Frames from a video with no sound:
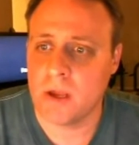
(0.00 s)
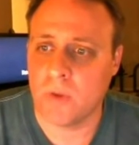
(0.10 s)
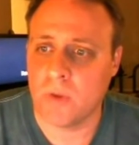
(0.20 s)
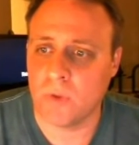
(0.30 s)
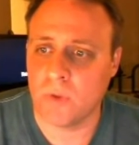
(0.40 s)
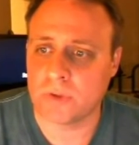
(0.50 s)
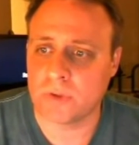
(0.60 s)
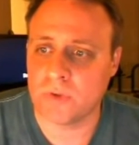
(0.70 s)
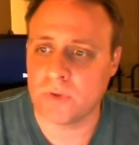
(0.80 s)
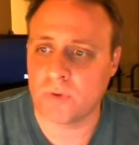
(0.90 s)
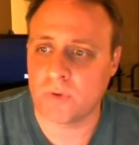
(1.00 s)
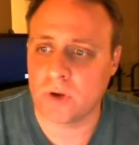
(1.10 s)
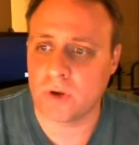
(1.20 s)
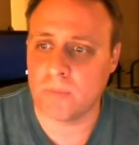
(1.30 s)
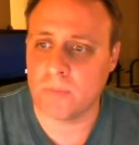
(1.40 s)
Will those who
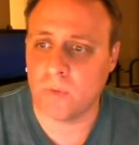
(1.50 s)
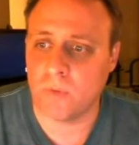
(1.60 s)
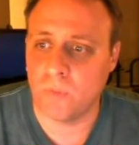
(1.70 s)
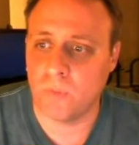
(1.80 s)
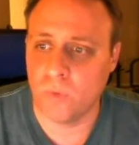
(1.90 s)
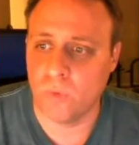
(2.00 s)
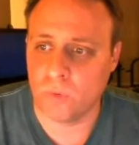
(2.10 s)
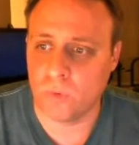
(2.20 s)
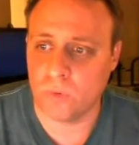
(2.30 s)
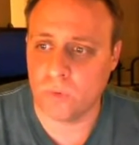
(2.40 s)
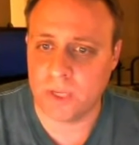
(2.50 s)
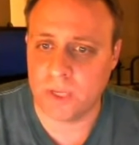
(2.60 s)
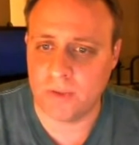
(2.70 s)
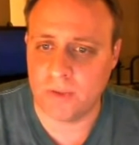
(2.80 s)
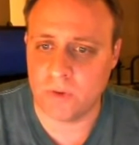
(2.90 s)
overcome rule the
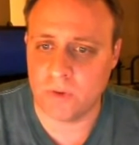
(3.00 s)
heathen,